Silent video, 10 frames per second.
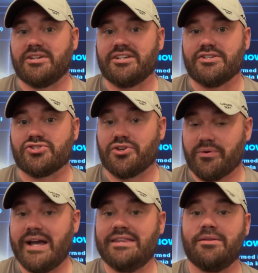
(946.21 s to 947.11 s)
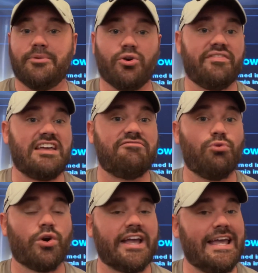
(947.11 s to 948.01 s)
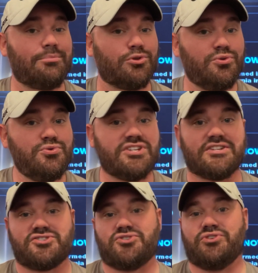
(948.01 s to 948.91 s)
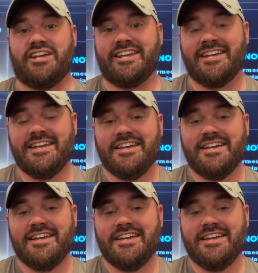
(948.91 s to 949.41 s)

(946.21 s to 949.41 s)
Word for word: because they're right in the middle of a four game losing streak,